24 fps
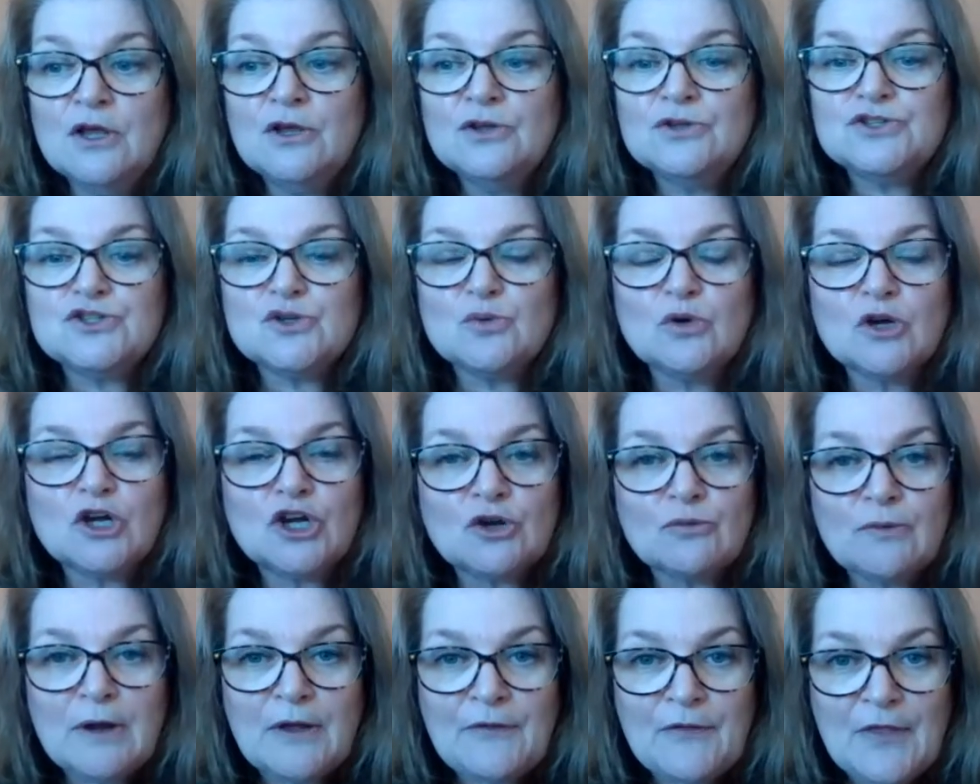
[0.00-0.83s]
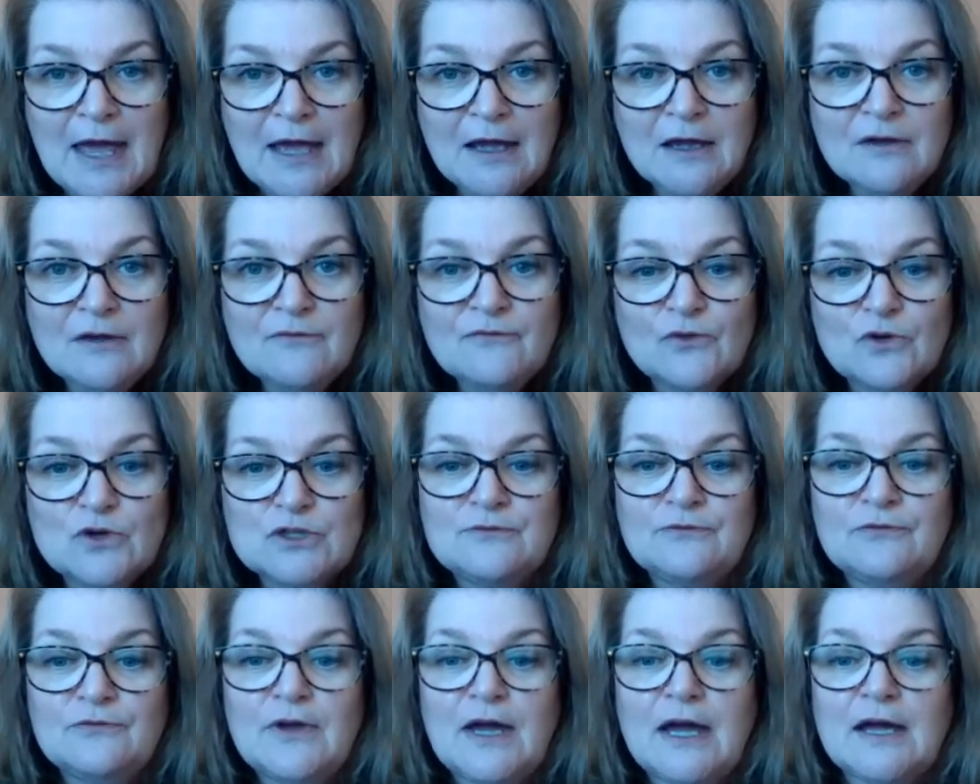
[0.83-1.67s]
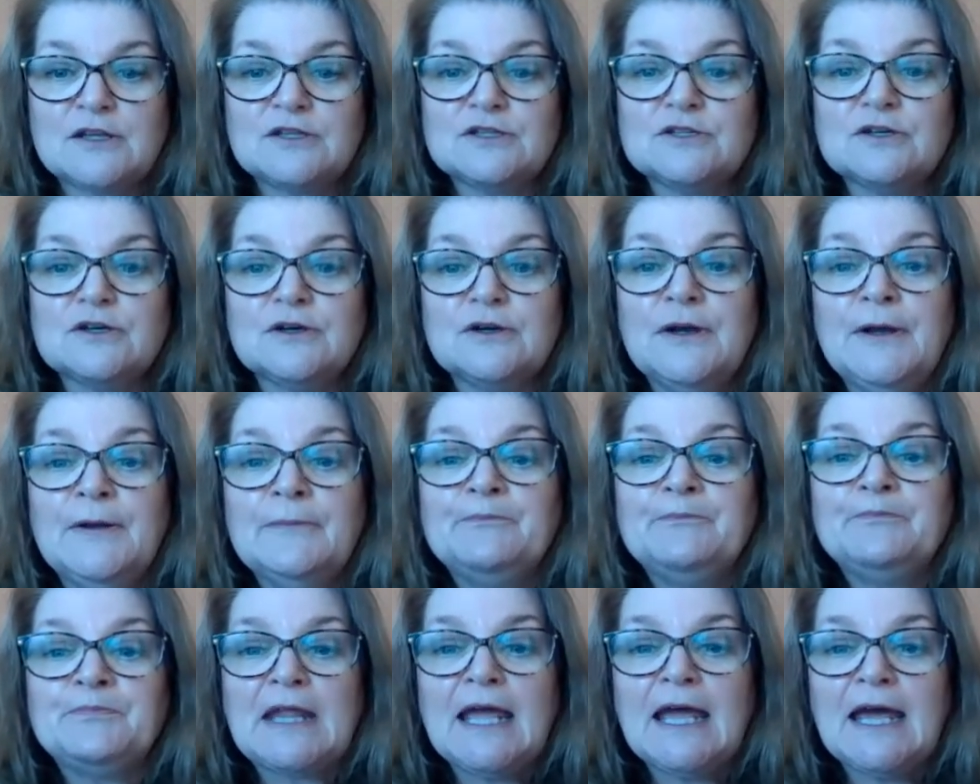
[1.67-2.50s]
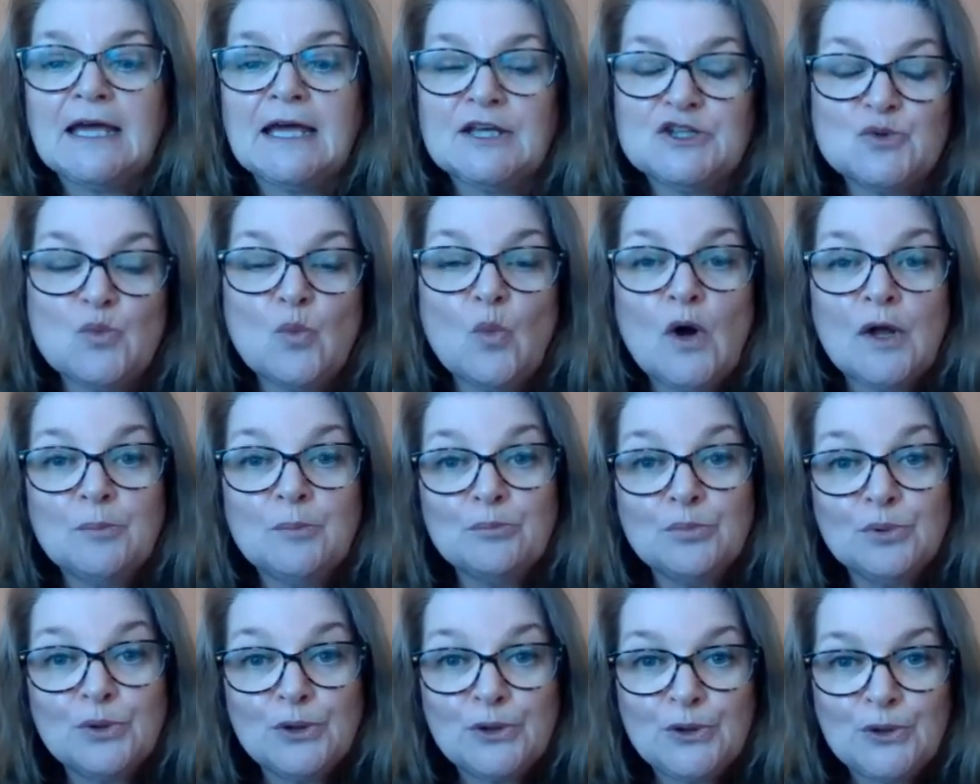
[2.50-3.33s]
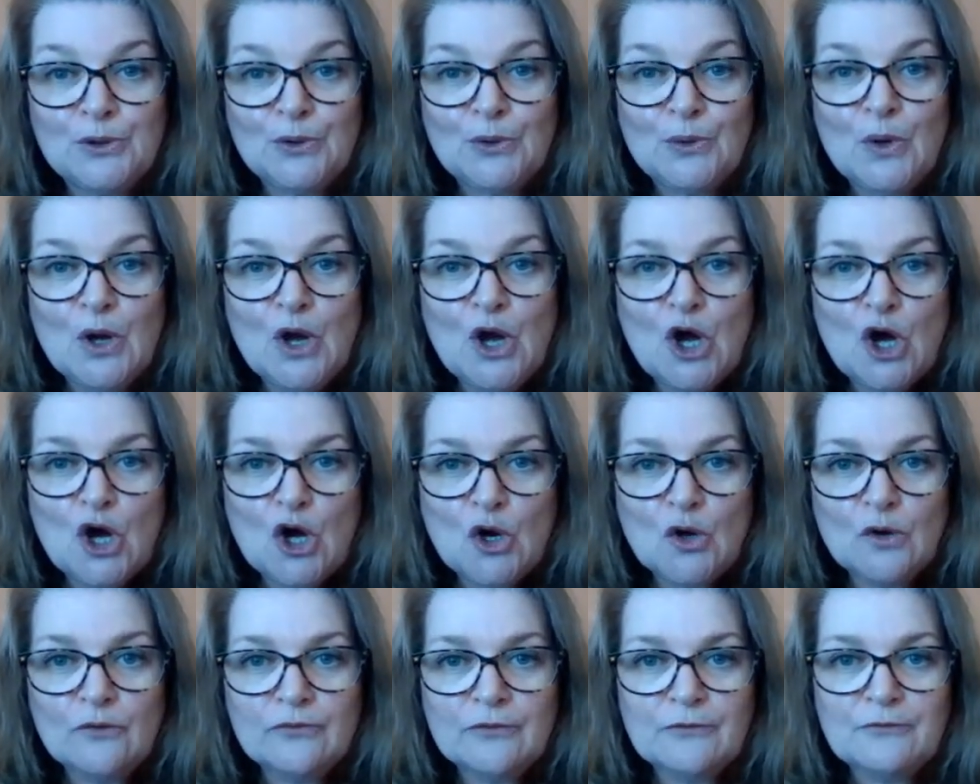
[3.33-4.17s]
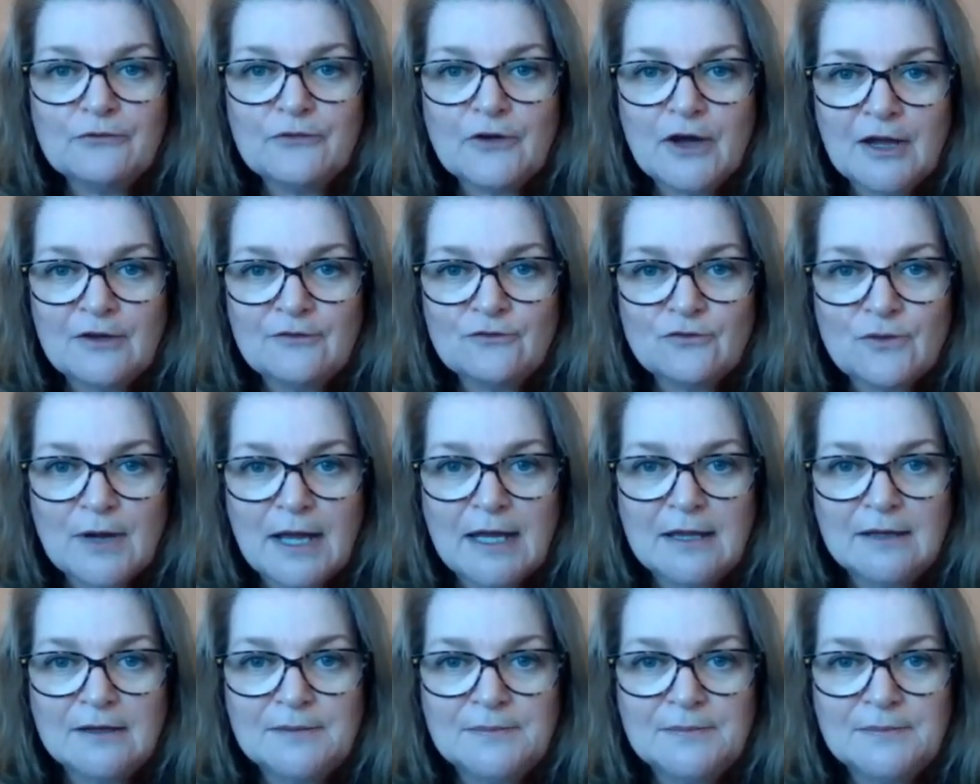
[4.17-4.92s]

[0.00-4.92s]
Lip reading: So we're going to write that conversion factor as 1 blue over 5 red.